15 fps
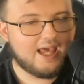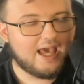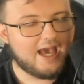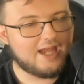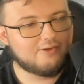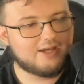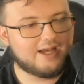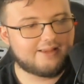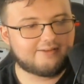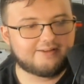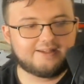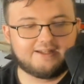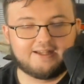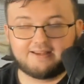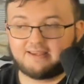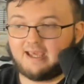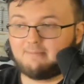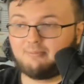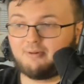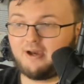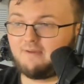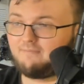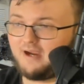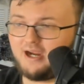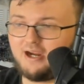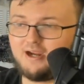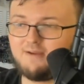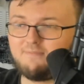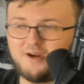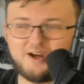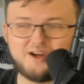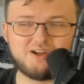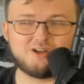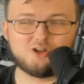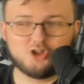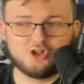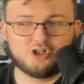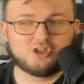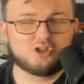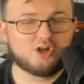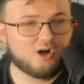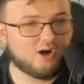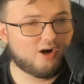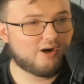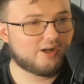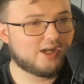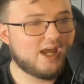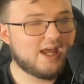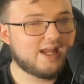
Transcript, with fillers: And you guys are going to see this gameplay, very, very good card.